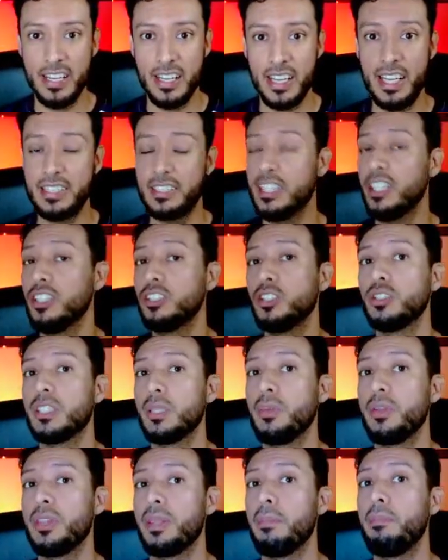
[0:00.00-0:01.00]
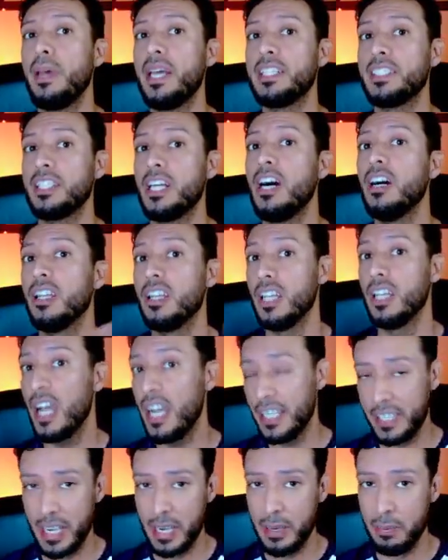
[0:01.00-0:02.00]
It's also some of the best
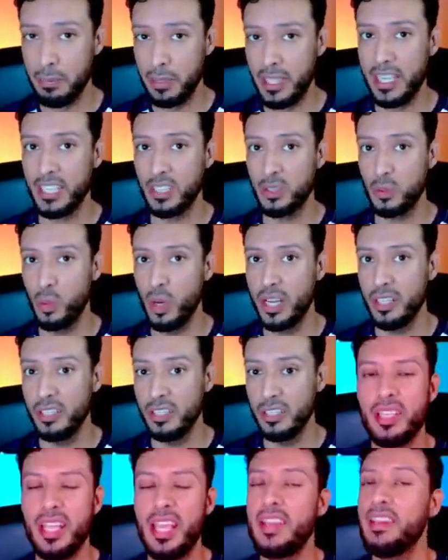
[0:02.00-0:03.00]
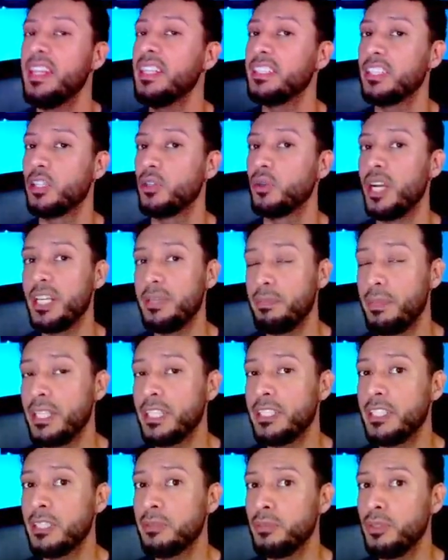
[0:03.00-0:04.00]
online gameplay as well. And it's a great
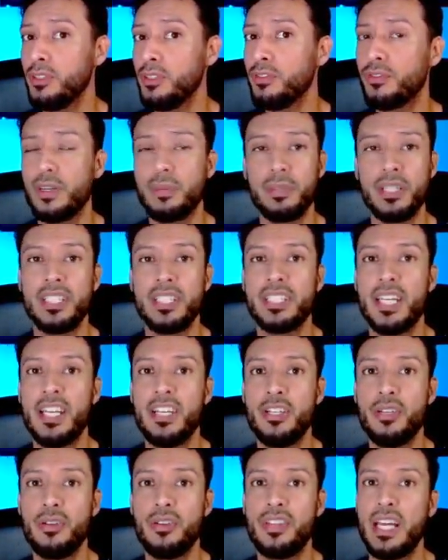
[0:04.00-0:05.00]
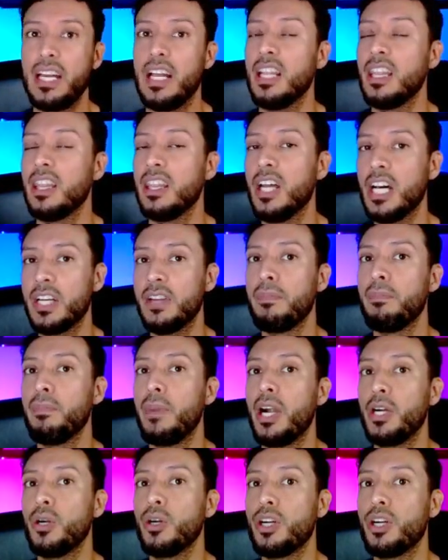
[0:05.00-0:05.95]
business move from Nintendo that a lot of Mario